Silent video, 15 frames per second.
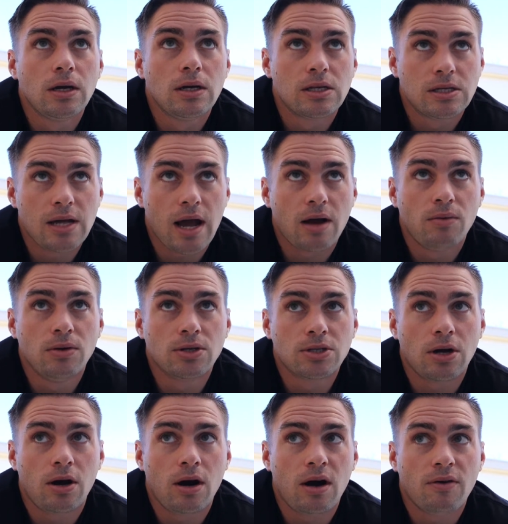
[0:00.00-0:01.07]
stag wheels
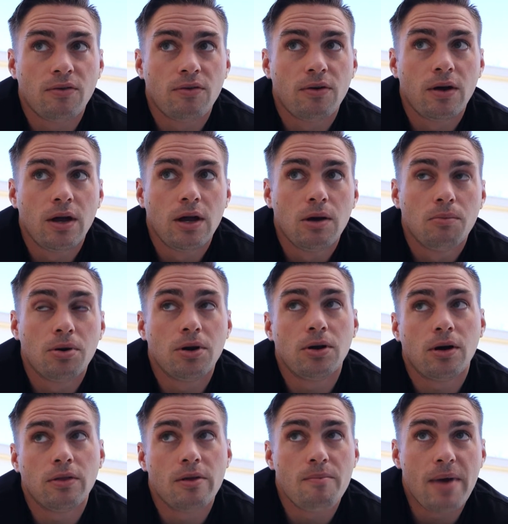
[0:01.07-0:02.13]
off, put it
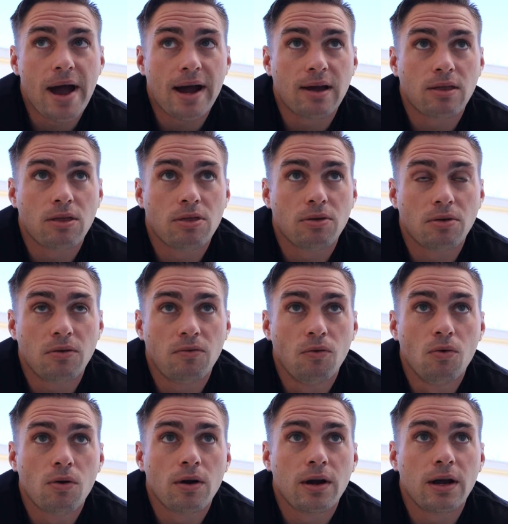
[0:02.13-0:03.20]
on the back of the
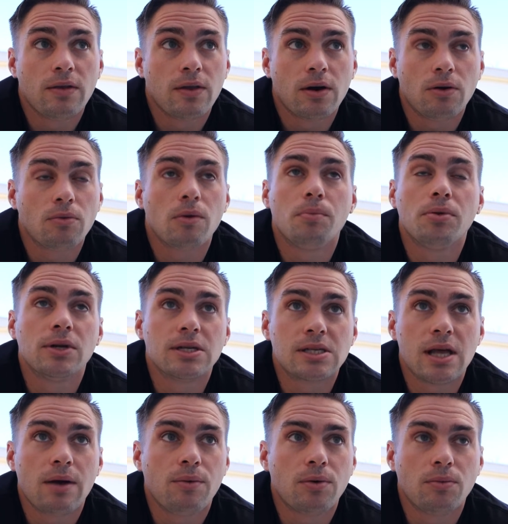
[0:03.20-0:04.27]
34, and then I'll replace
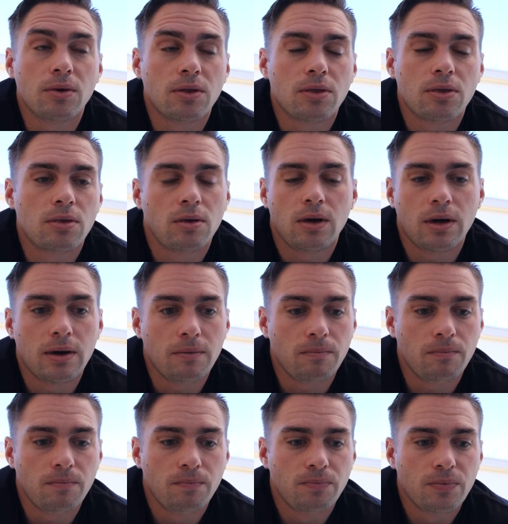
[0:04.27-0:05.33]
that one with
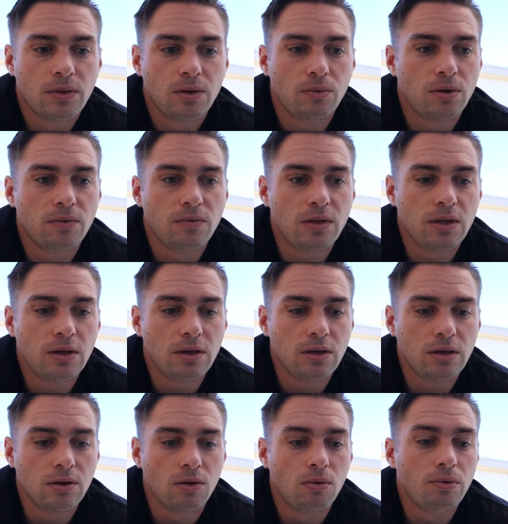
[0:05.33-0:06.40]
one of
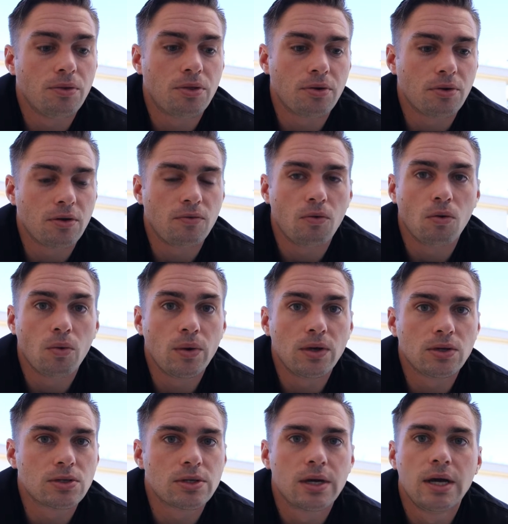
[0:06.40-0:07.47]
the old 34
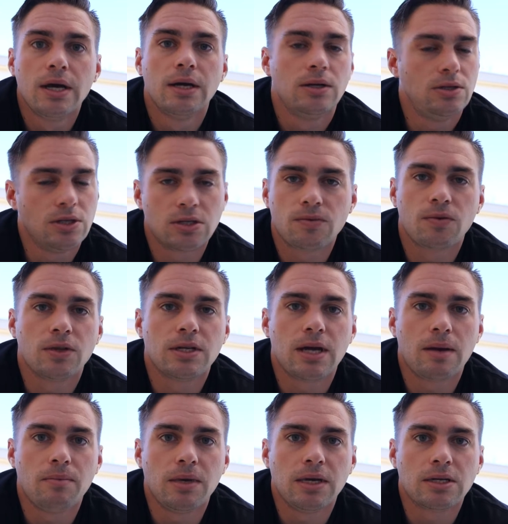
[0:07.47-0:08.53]
wheels, just for the
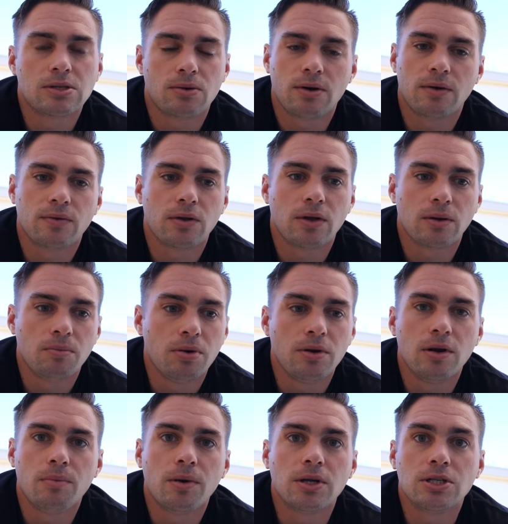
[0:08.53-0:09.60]
time being, so I don't have to like put
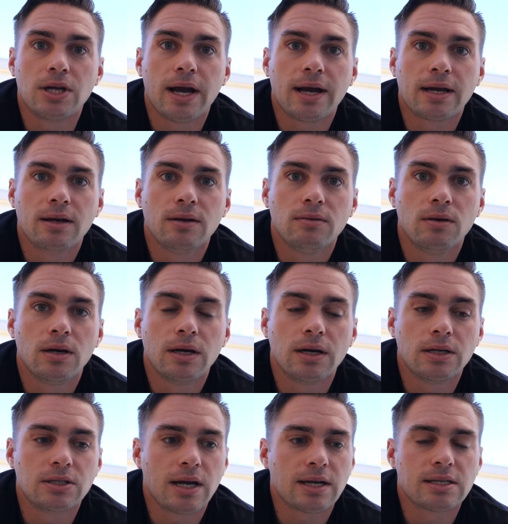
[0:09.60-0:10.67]
it up on jack
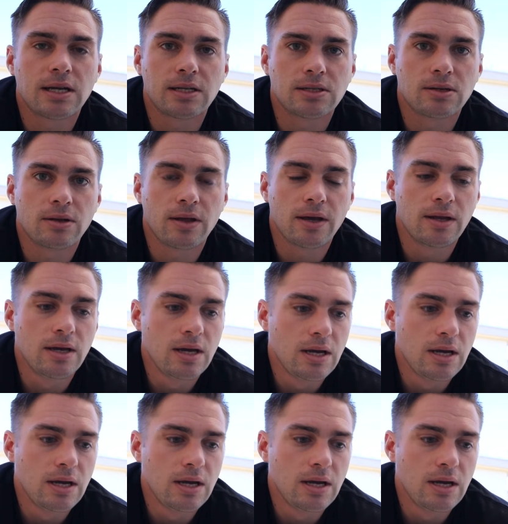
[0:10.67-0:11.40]
stands and all that.